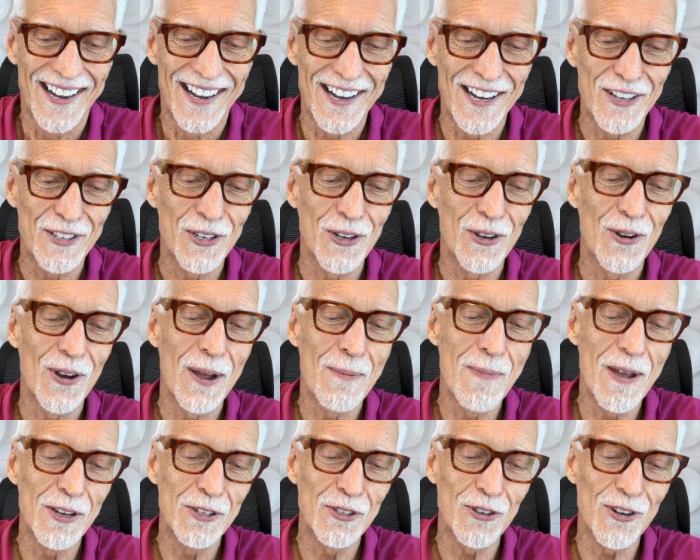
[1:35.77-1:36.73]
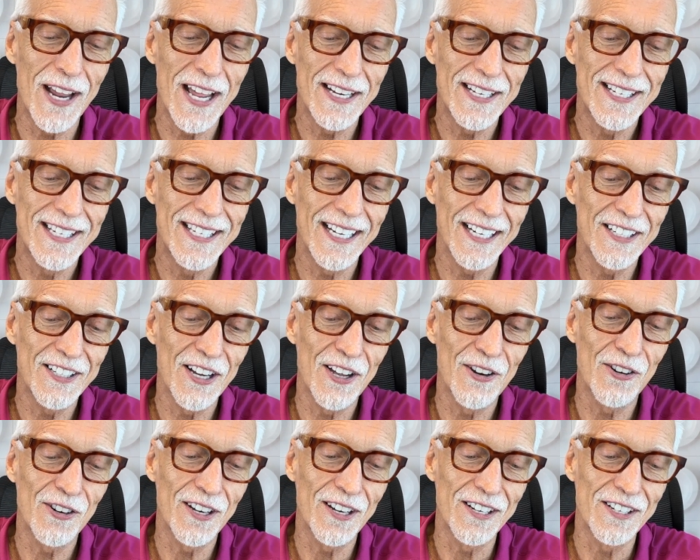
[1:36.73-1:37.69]
Uh, so I measured at
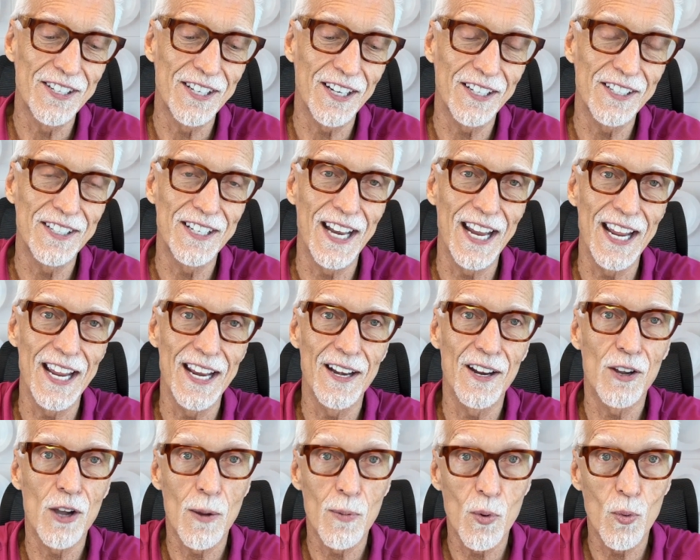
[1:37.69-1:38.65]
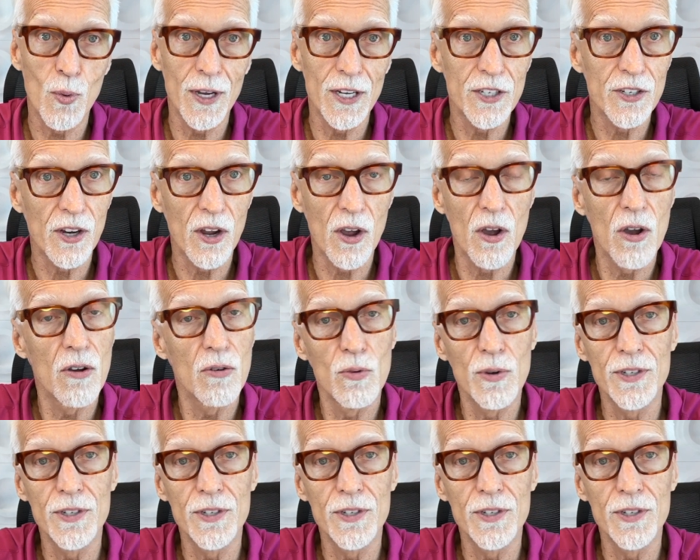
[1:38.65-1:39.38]
616 a couple weeks ago,